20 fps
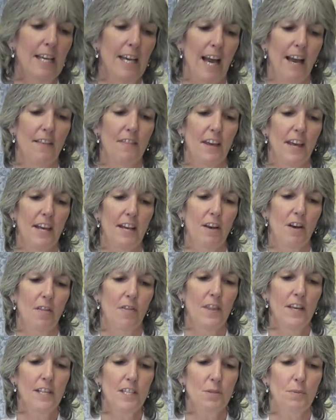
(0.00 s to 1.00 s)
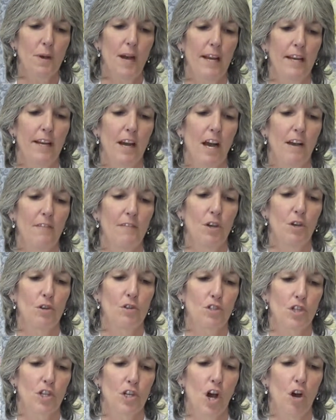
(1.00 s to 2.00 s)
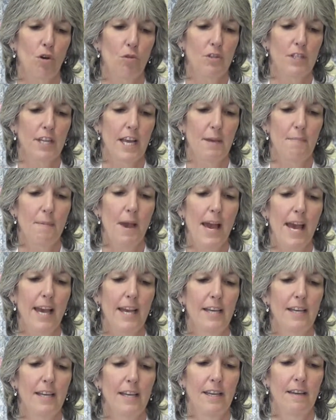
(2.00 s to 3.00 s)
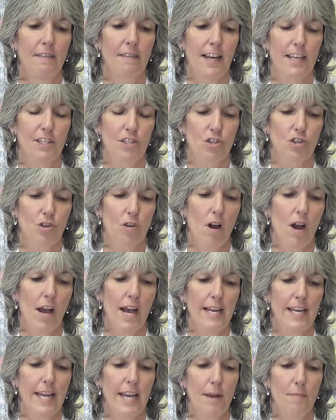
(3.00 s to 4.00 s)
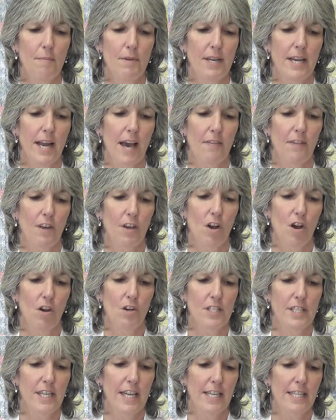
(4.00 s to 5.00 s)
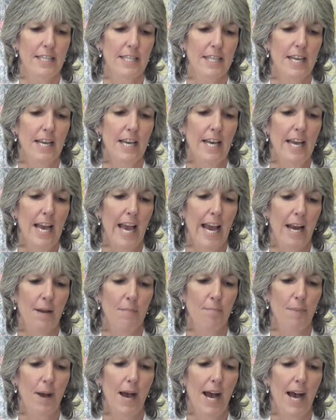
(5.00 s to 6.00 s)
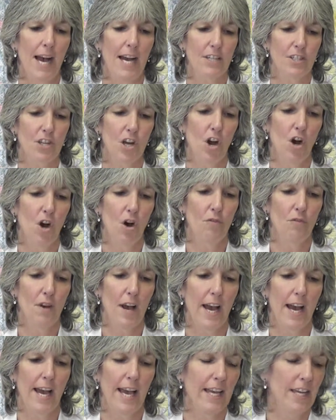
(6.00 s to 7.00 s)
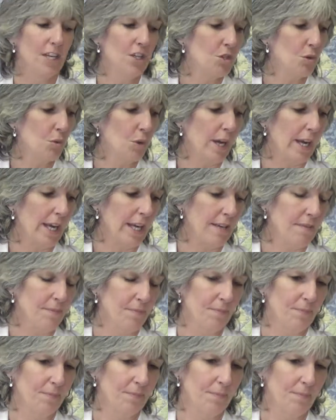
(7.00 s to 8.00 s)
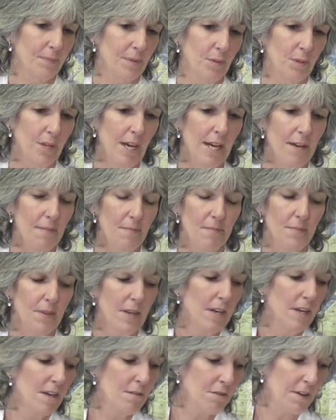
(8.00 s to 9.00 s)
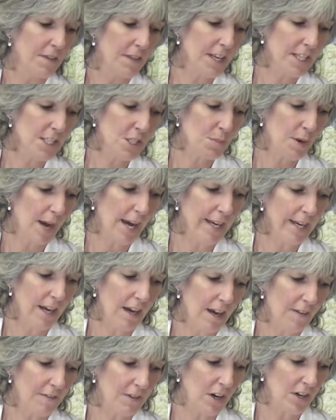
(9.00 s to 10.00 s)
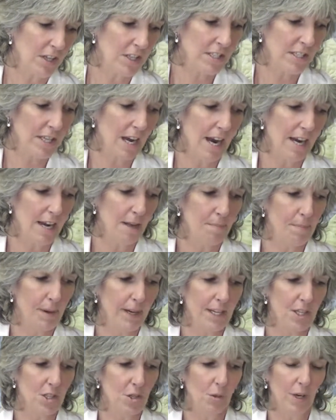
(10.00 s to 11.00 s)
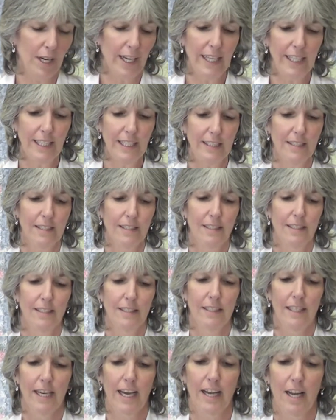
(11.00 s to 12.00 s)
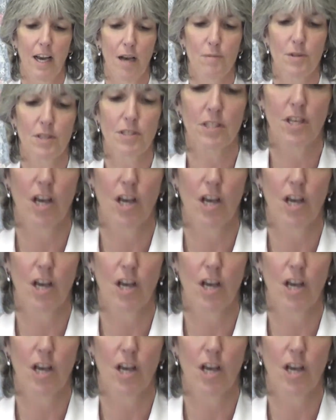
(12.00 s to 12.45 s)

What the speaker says: And then on this one I've used an old tea bag that's dried, emptied out the contents, and part of a doily. Okay, for this one I've got a slightly bigger doily, and I'm just